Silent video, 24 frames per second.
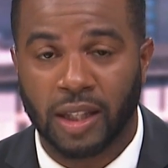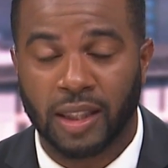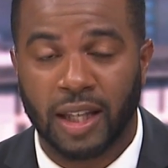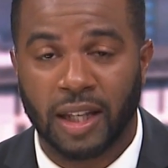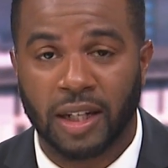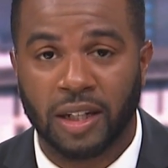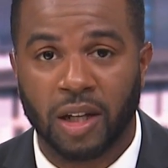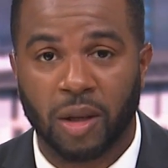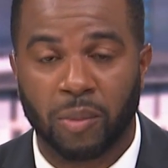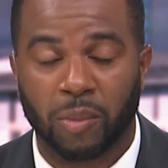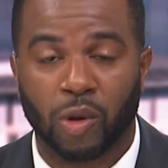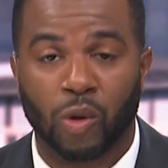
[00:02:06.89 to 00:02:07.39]
that
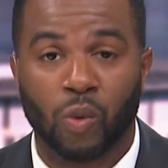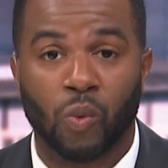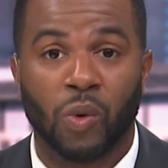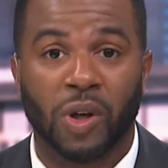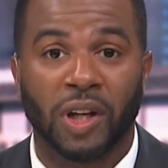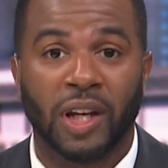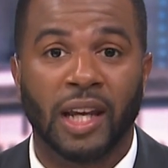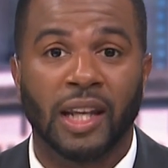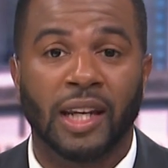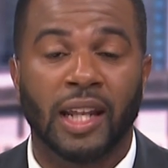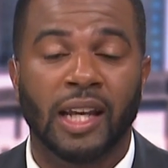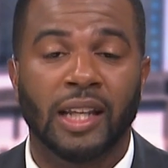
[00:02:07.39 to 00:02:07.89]
number one
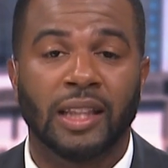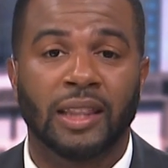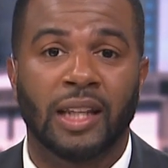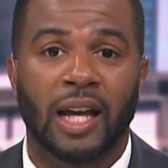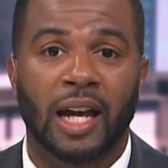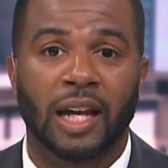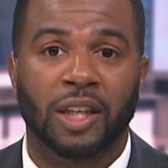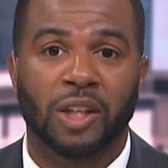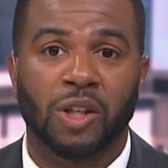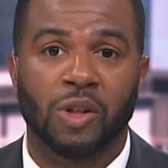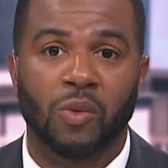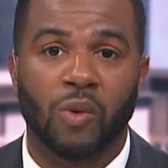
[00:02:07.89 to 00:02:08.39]
eight eight
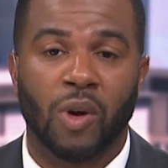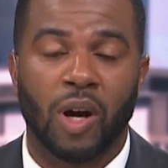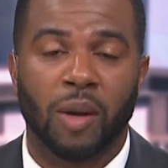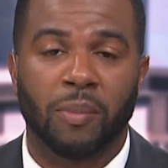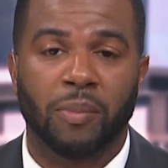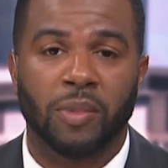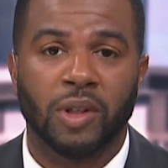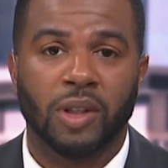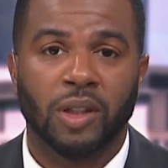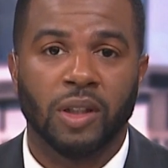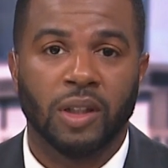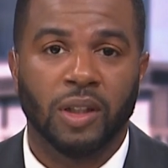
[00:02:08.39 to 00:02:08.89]
lock you
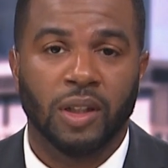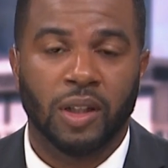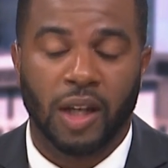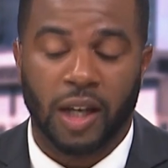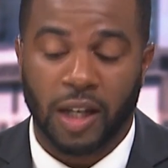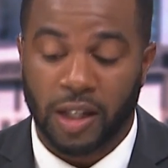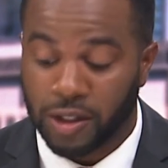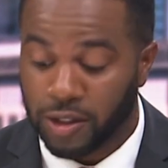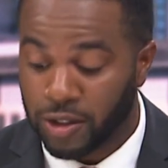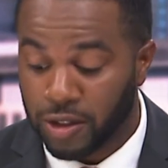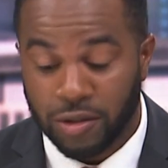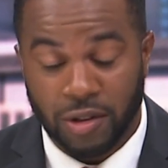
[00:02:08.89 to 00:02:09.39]
up,
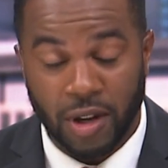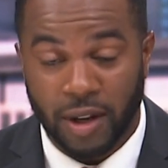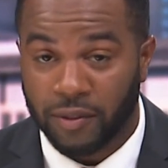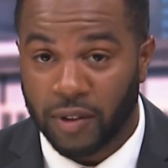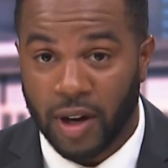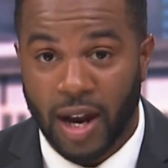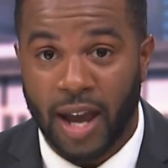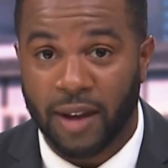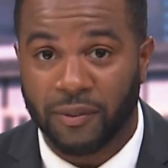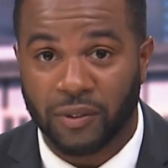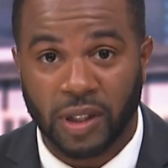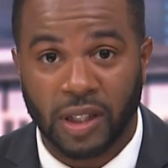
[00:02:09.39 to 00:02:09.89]
and you never
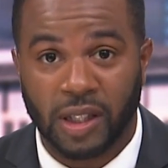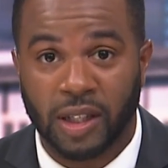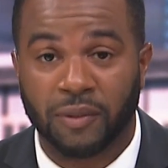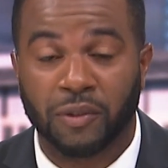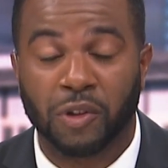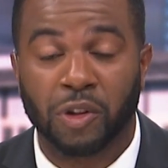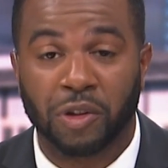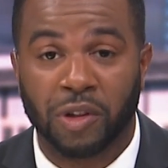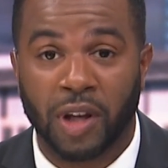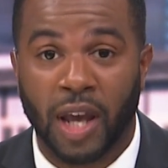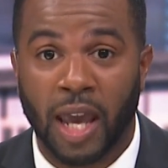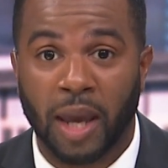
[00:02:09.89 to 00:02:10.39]
have to give
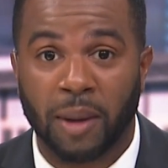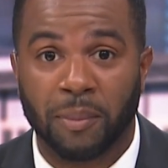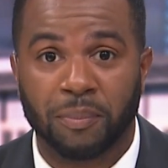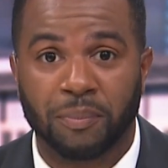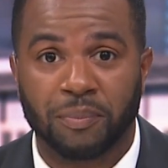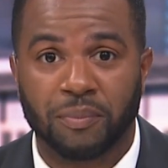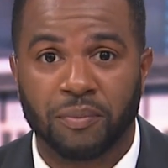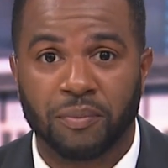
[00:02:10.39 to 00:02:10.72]
your name.